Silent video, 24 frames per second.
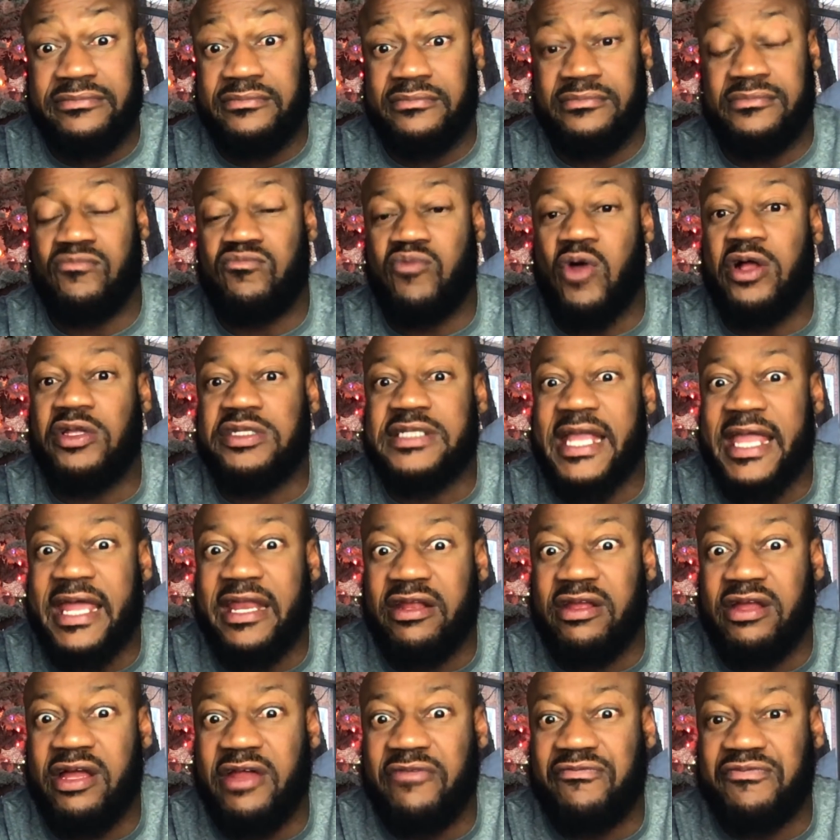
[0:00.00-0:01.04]
boss, I got a
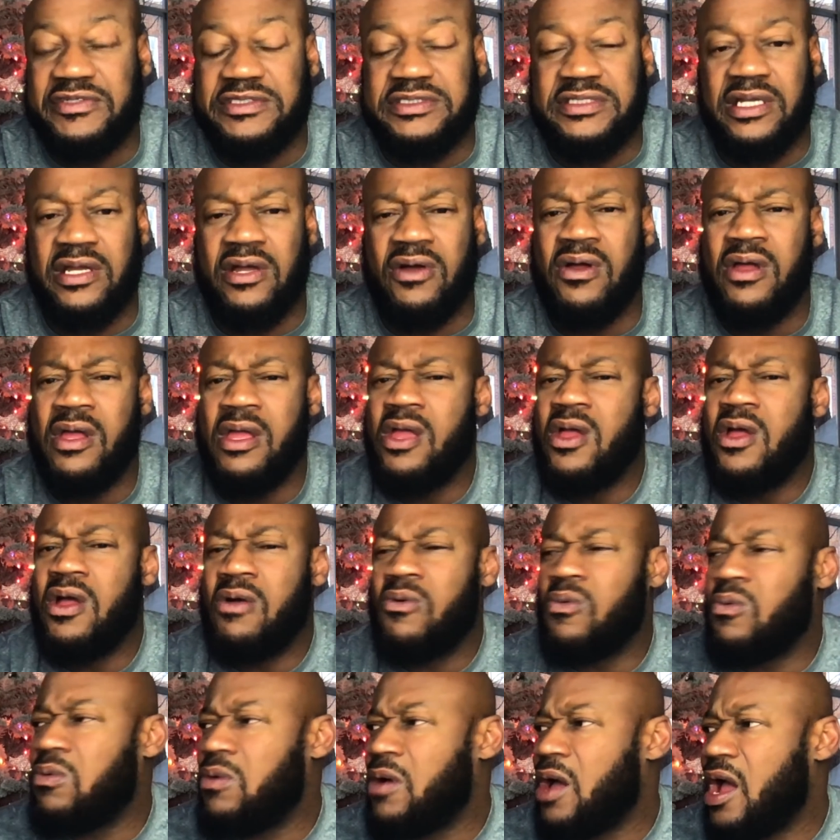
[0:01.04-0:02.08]
gun for sale.
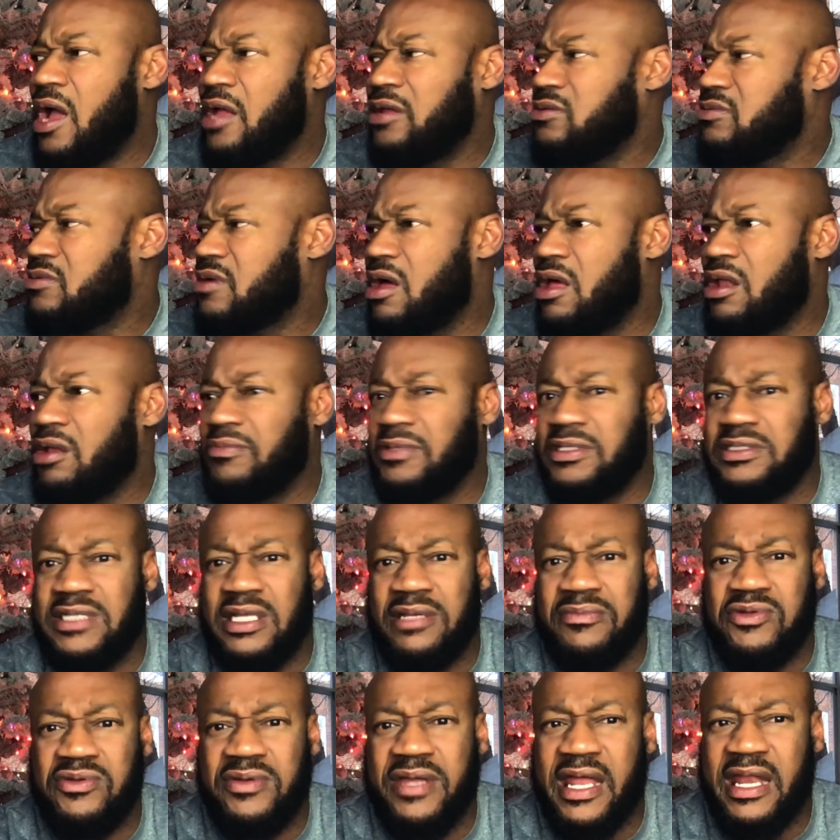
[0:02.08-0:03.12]
Why are you calling me telling
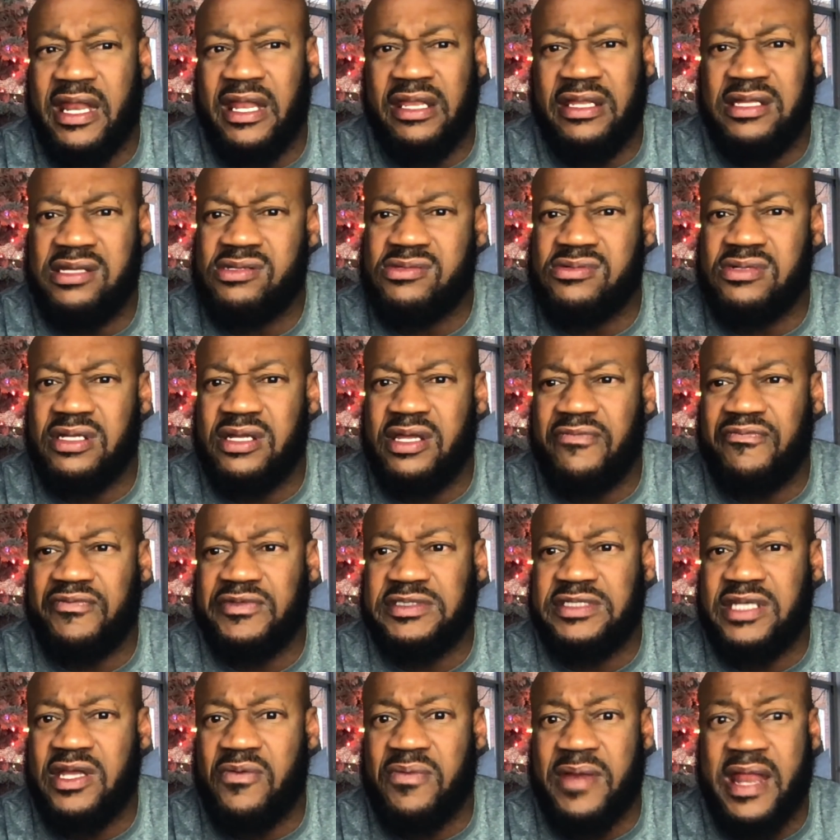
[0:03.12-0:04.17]
me you got a legal gun for
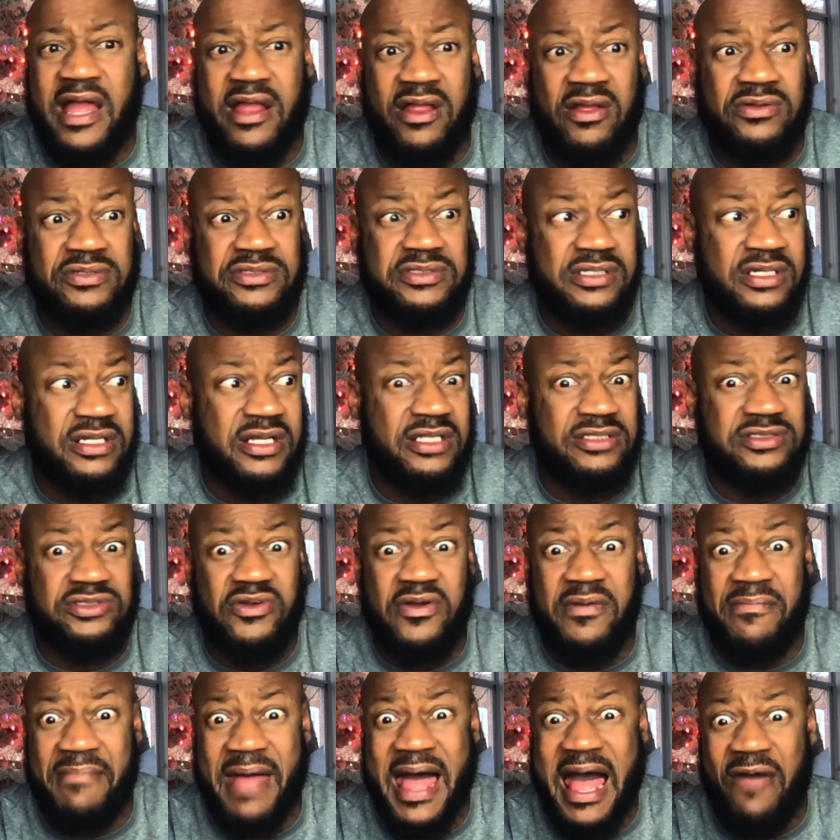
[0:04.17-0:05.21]
sale, but I can go to the gun store
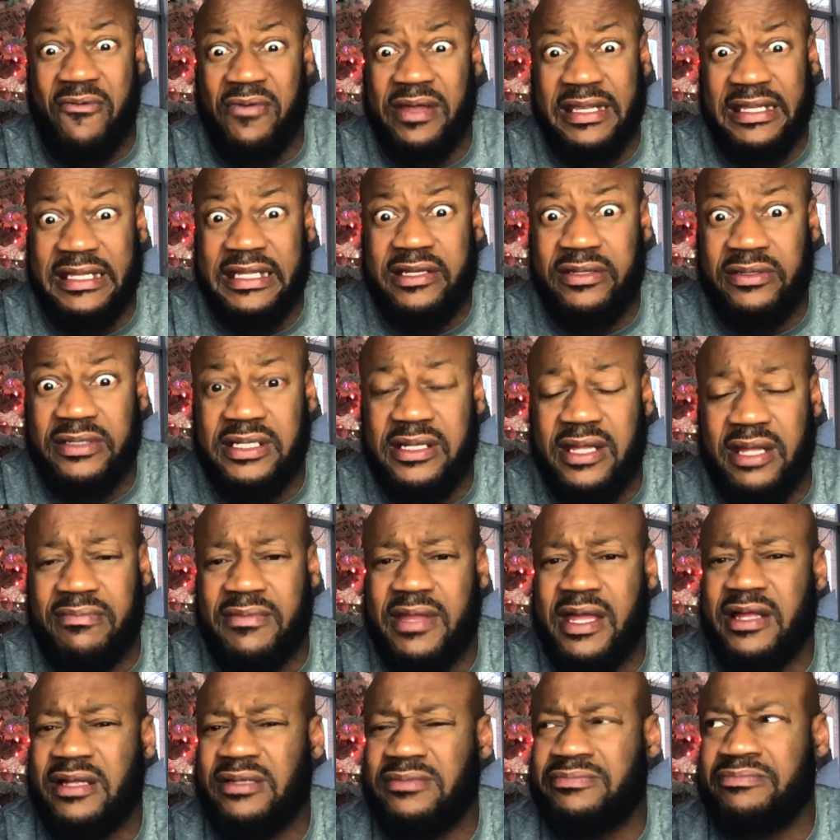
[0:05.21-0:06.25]
and buy one legally? I'm like,